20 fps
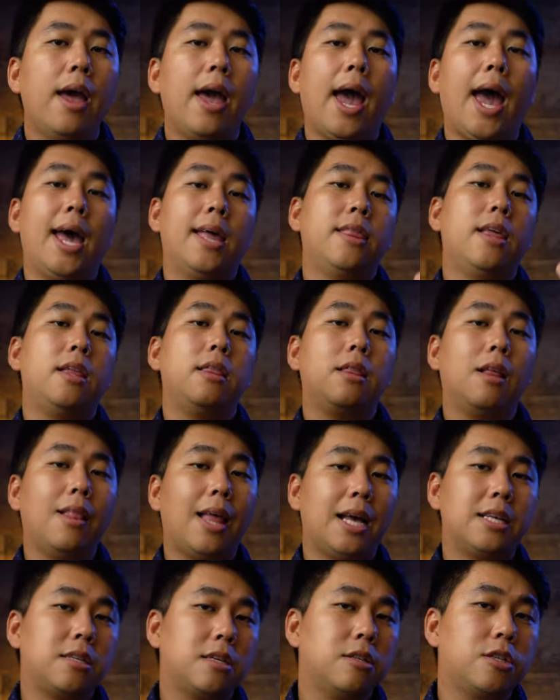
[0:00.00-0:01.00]
And then the
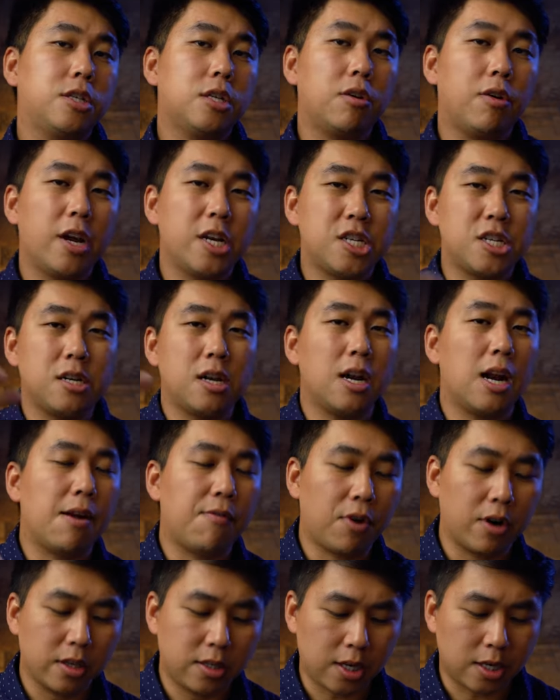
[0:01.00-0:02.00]
last consideration, and I've
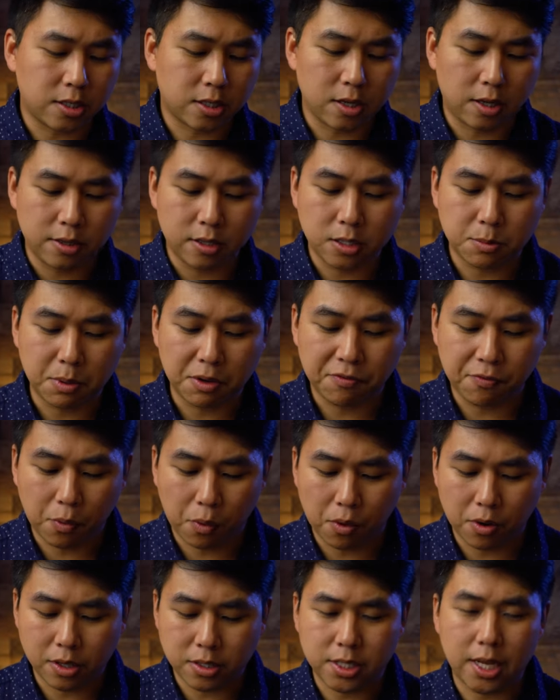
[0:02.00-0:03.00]
already touched on this
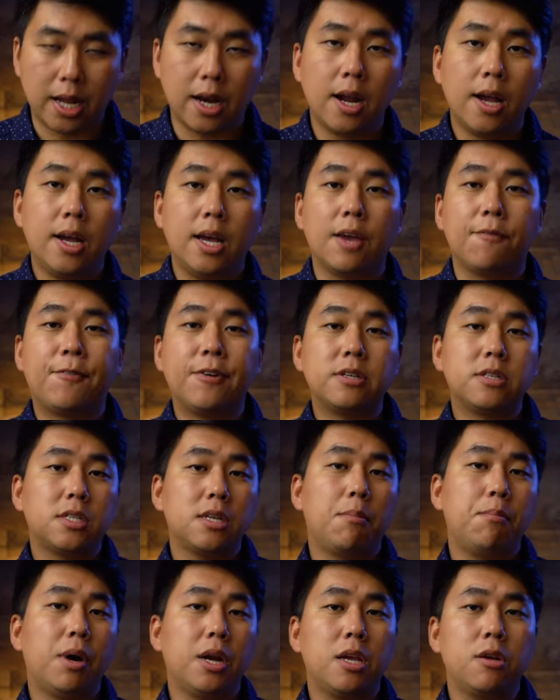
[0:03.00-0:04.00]
before, is that if you're
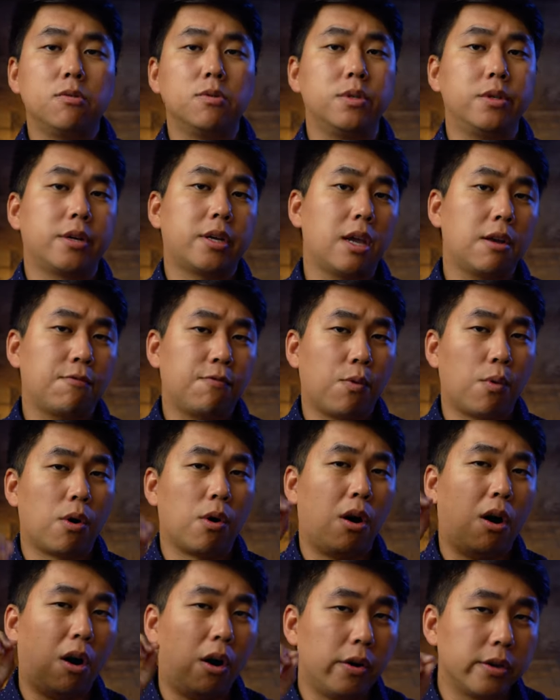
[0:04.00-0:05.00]
somebody who's looking for
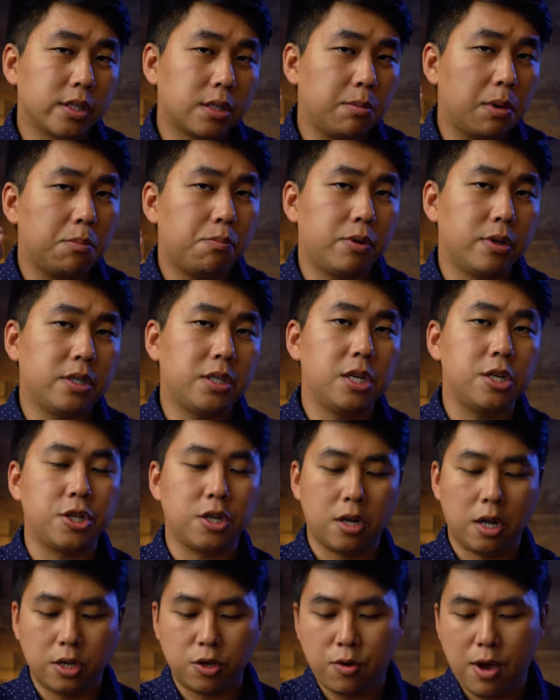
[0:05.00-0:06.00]
ultimate
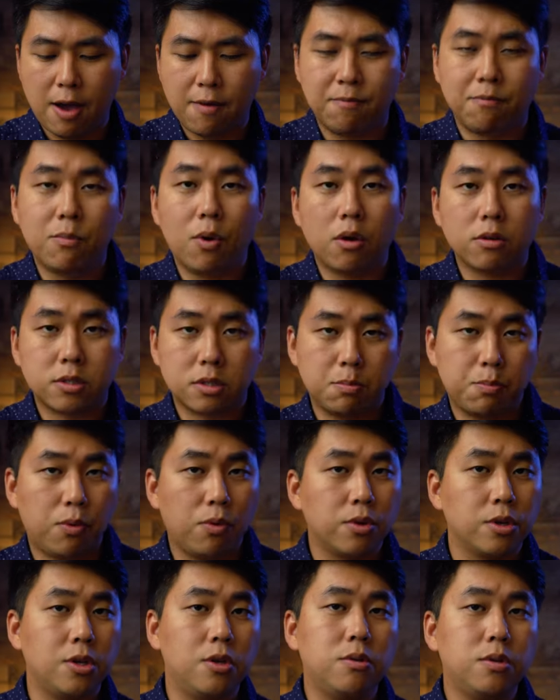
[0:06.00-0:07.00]
precision and you have
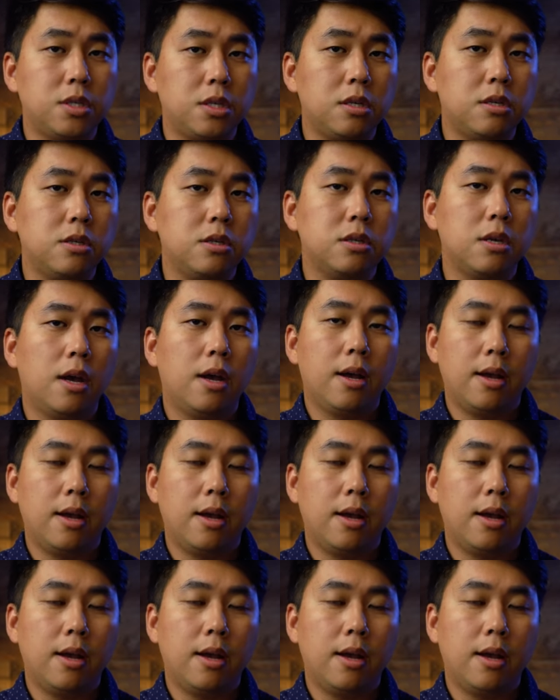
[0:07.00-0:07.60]
multiple uses,